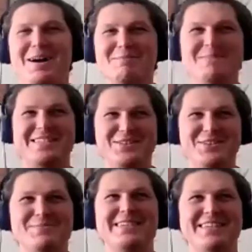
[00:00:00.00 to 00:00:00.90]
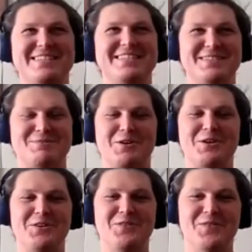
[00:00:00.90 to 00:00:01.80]
I'm assuming it's just
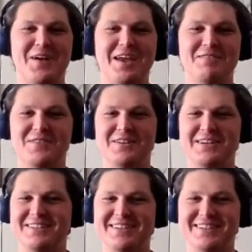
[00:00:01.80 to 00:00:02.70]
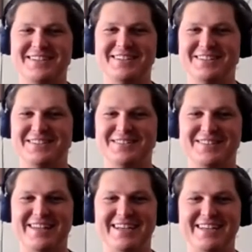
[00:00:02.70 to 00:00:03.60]
what your favorite, I don't know,
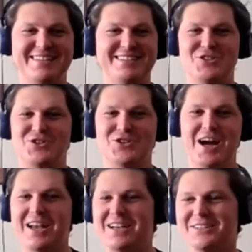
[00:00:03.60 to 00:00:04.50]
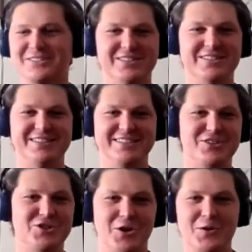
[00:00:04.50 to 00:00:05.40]
like strike or
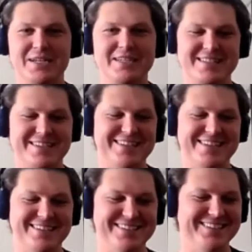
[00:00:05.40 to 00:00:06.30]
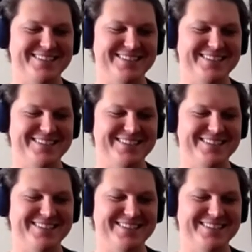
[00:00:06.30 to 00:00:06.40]
choke is in a